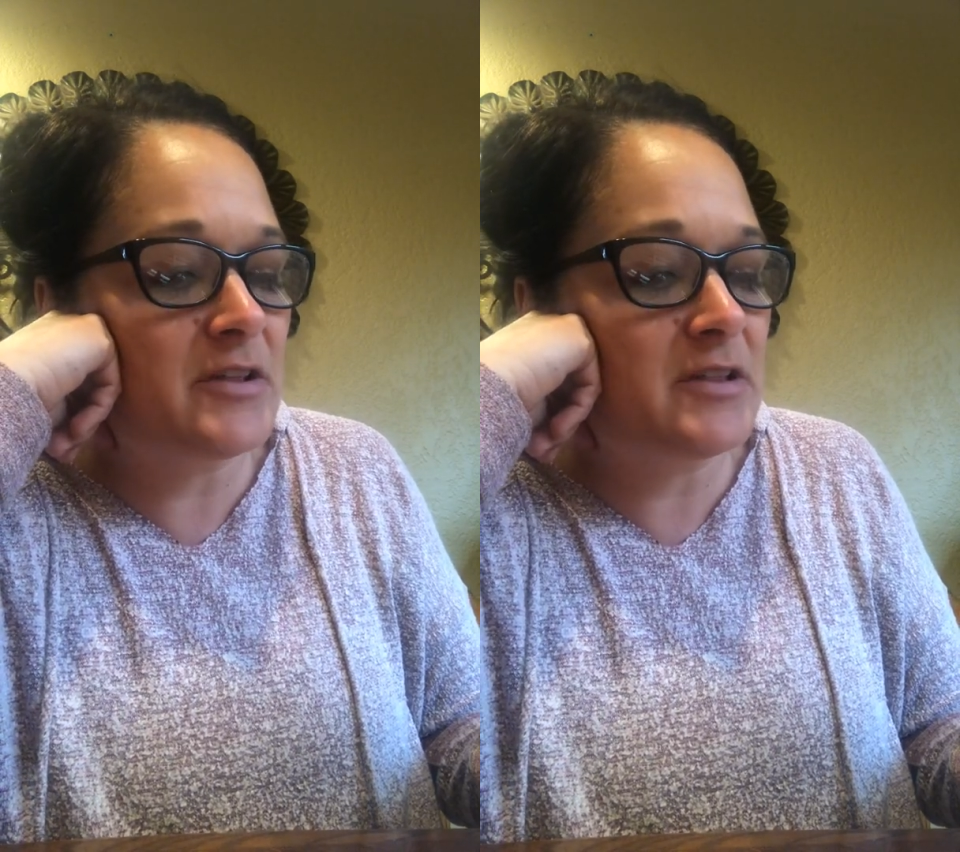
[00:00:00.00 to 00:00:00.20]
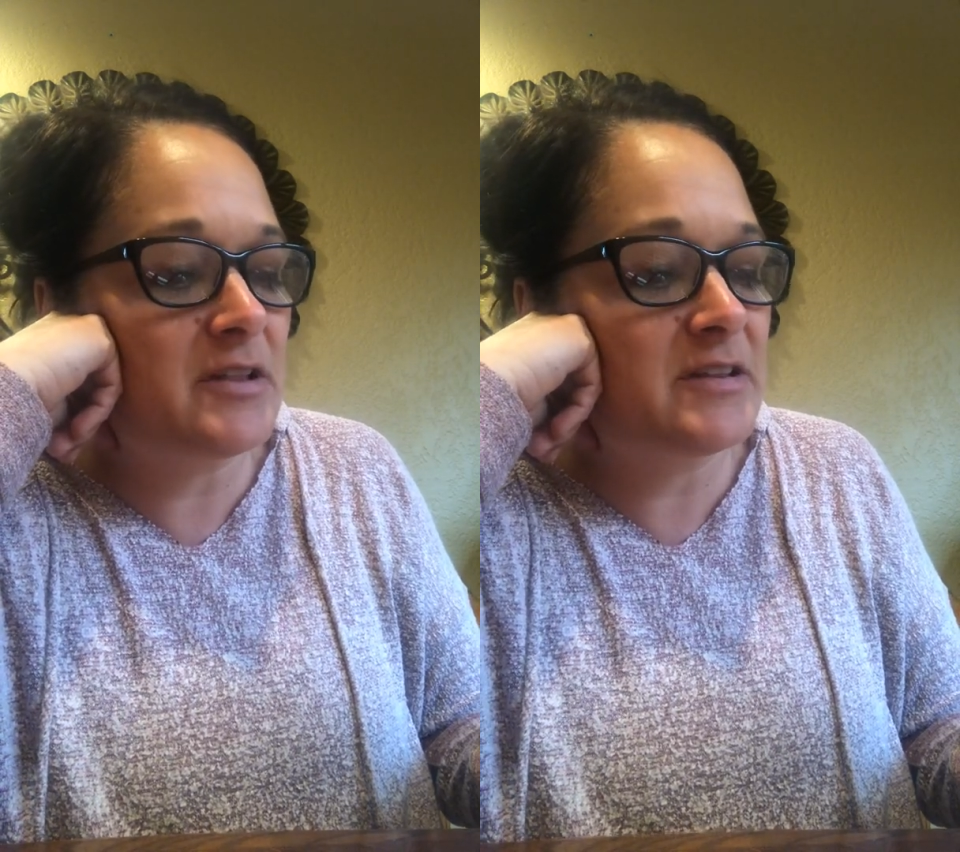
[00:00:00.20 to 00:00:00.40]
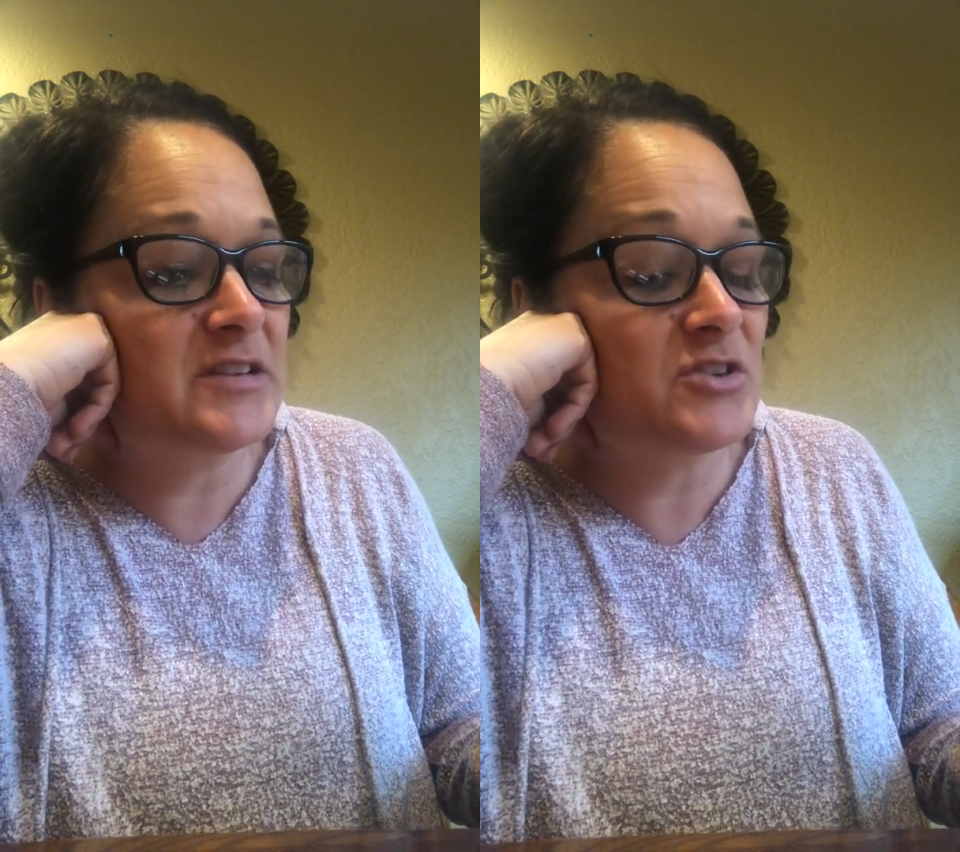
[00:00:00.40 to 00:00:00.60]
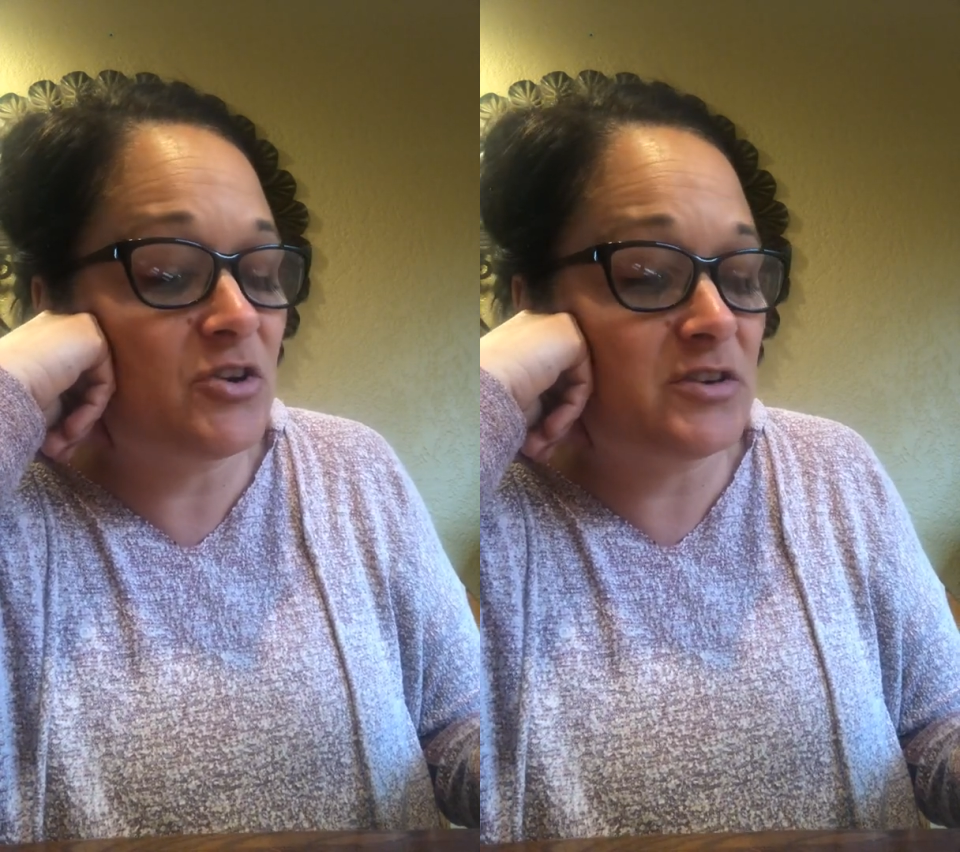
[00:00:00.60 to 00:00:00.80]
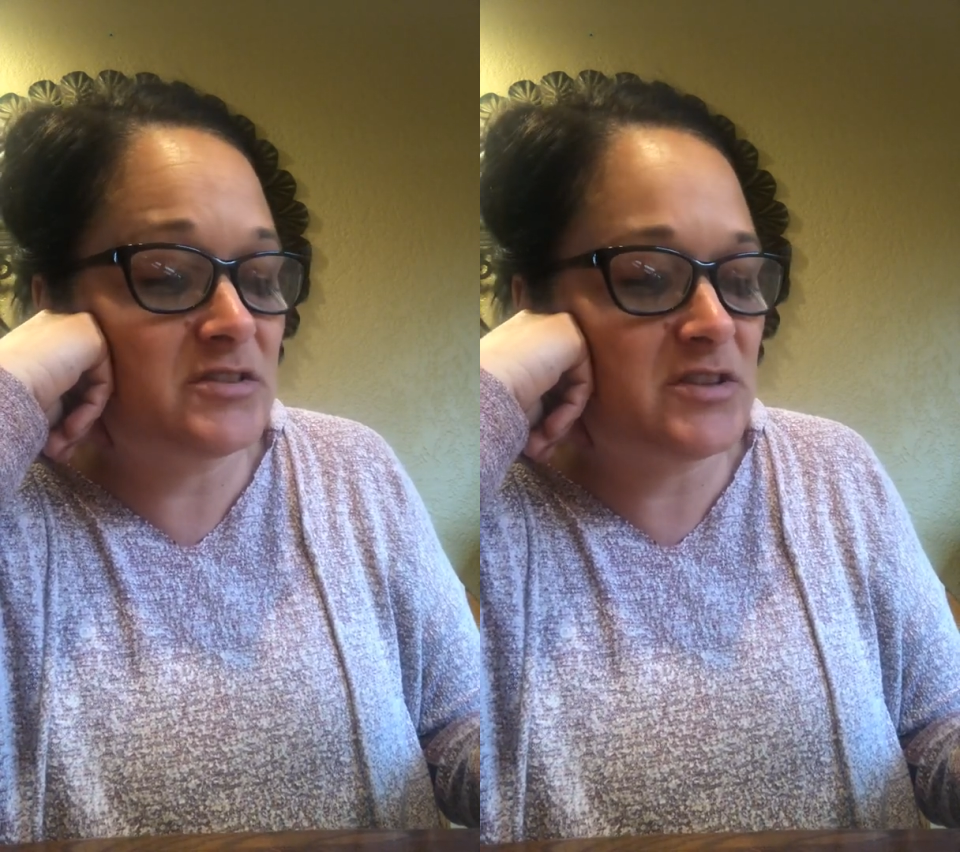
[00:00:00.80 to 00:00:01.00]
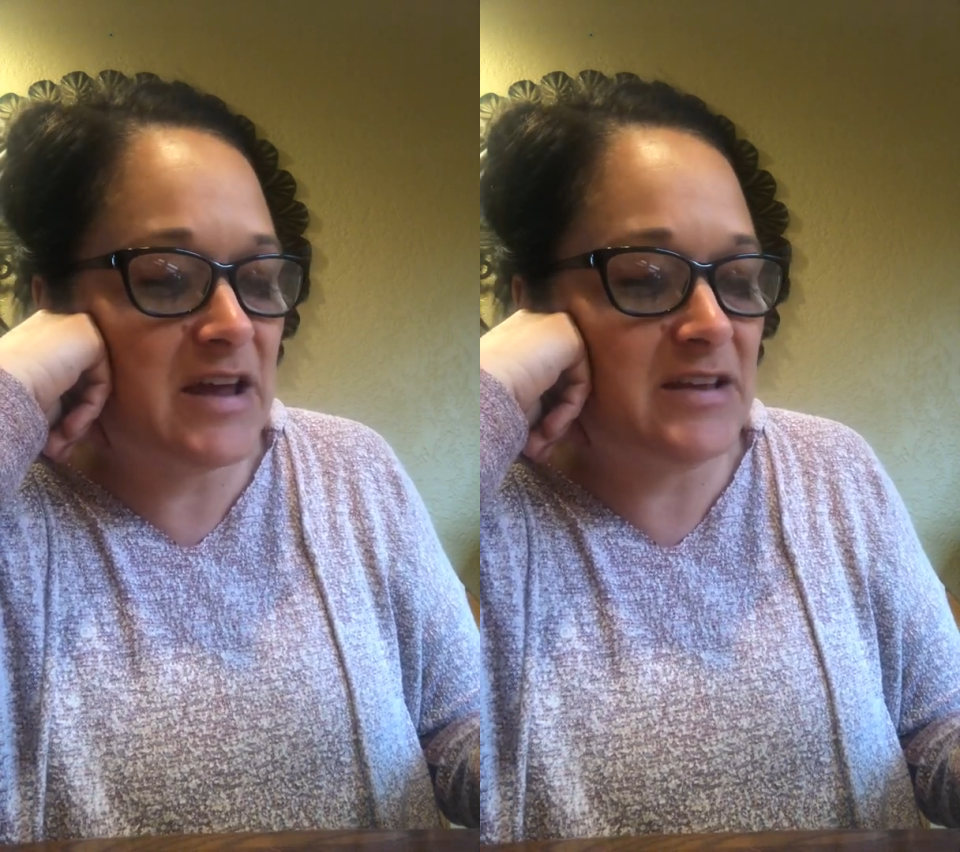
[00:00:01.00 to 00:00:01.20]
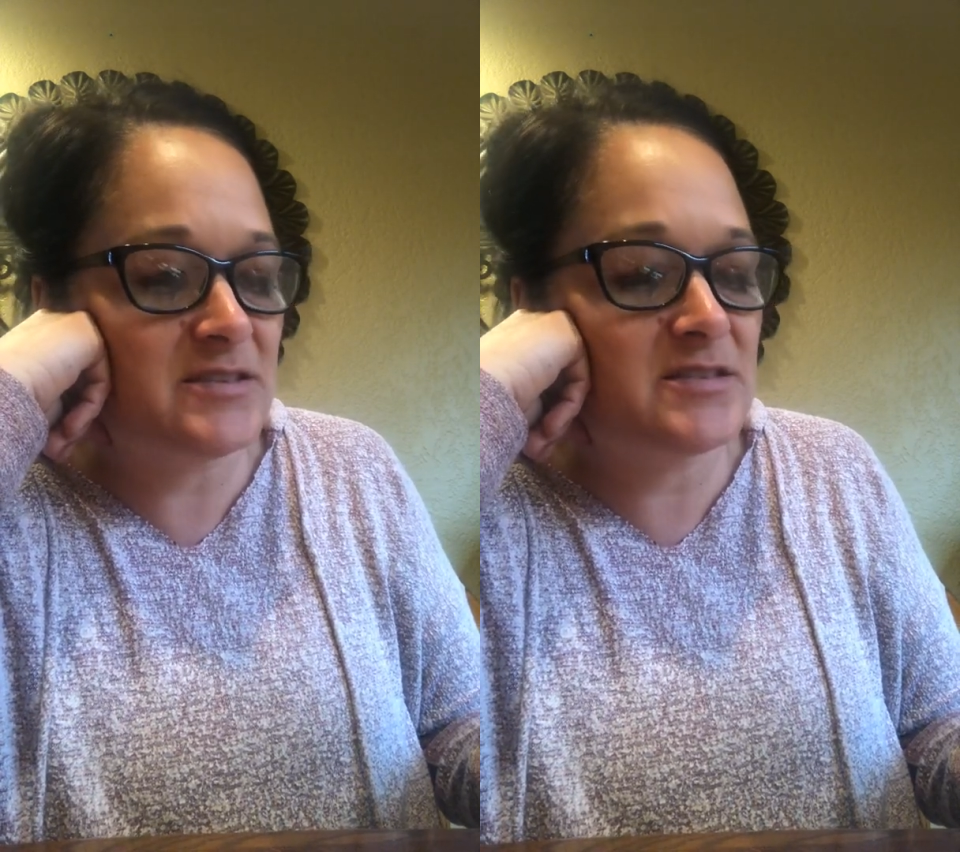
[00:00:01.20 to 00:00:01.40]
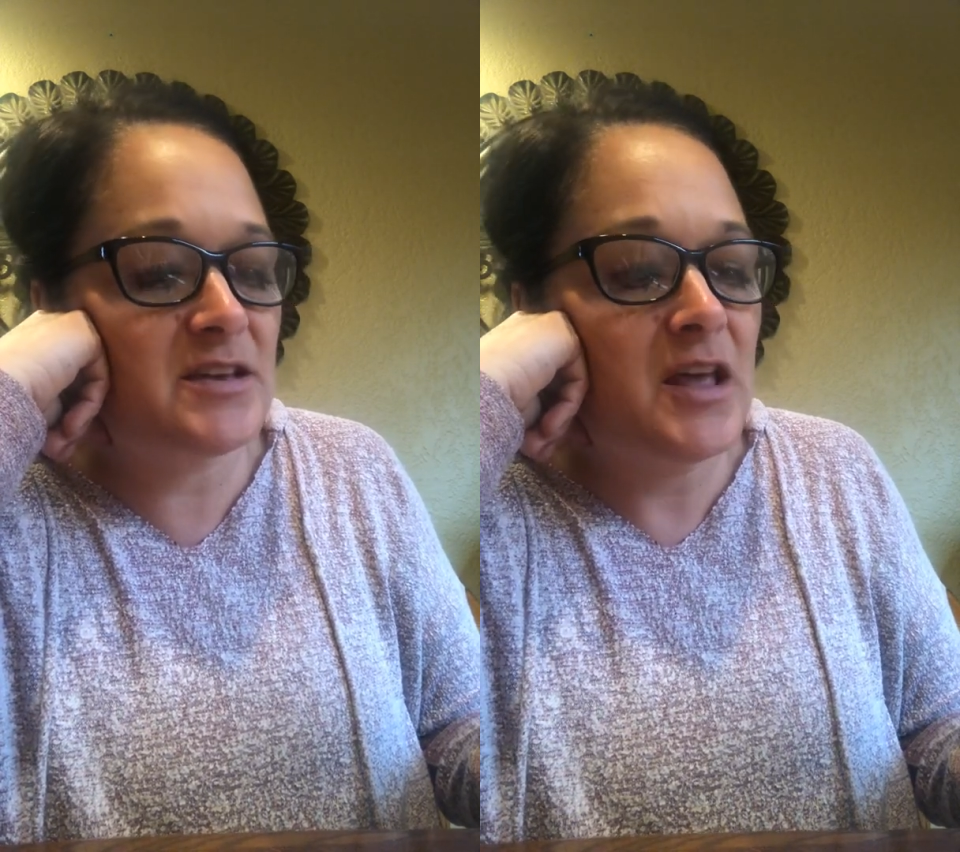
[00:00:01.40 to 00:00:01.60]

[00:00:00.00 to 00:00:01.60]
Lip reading: leotard and tights.